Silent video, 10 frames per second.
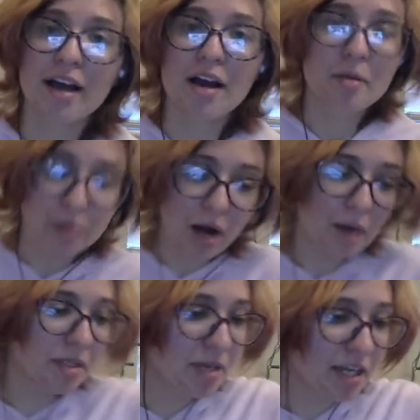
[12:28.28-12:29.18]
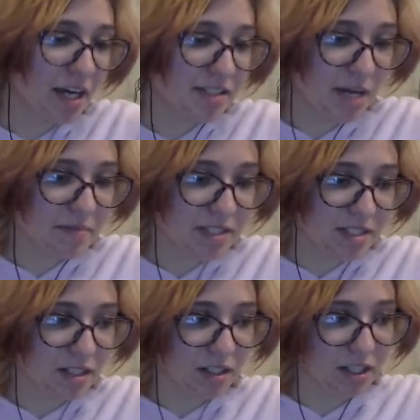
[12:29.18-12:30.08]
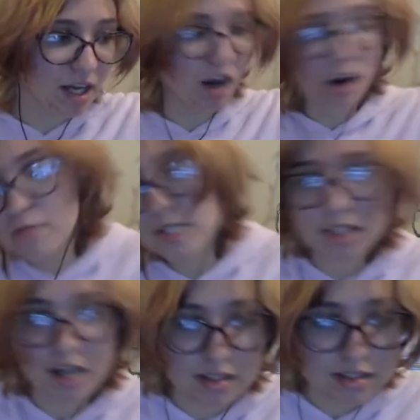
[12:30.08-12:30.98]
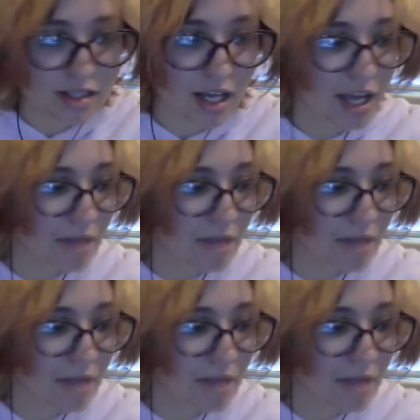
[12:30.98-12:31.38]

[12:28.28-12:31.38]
Probably because I'm still a Homestuck slut